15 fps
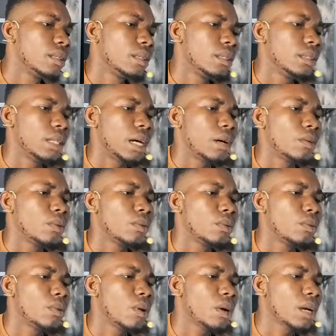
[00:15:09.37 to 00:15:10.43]
Now,
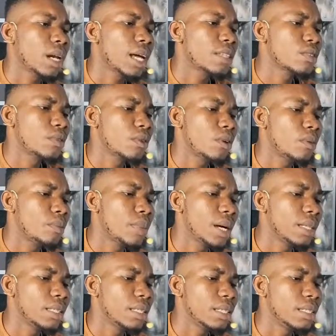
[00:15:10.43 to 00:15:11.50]
what class of
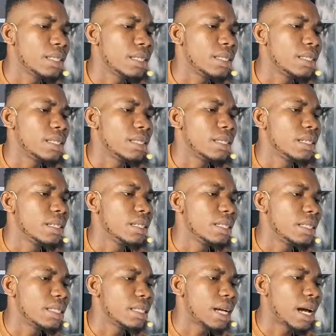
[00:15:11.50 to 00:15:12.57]
compound is it? It
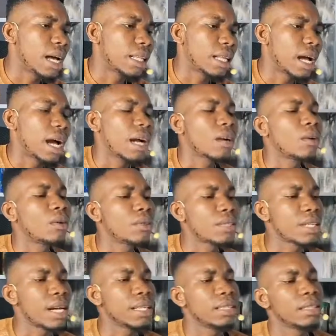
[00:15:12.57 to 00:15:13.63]
is an
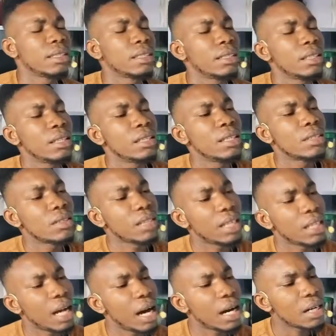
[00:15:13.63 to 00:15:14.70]
alkoxide. It's not
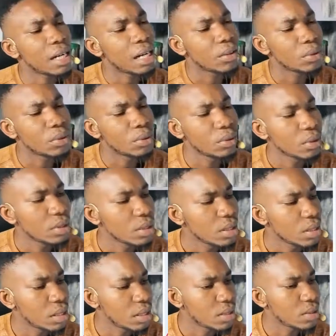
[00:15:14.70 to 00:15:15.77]
an alkanone,
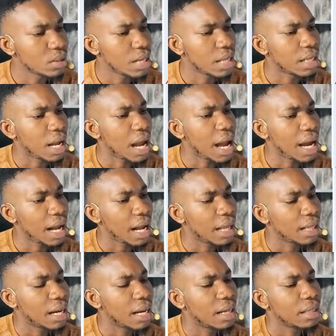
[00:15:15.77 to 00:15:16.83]
it's not an
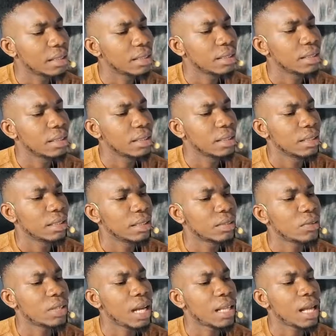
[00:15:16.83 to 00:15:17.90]
alkana, it's
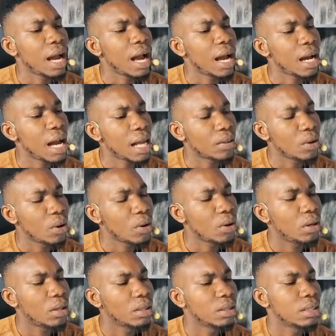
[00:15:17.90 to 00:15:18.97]
not an
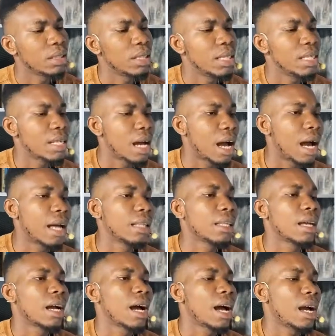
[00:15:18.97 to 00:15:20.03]
alkanol, it's an
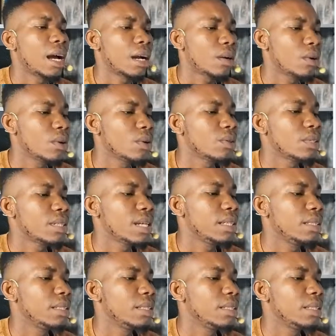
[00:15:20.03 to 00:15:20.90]
alkoxide.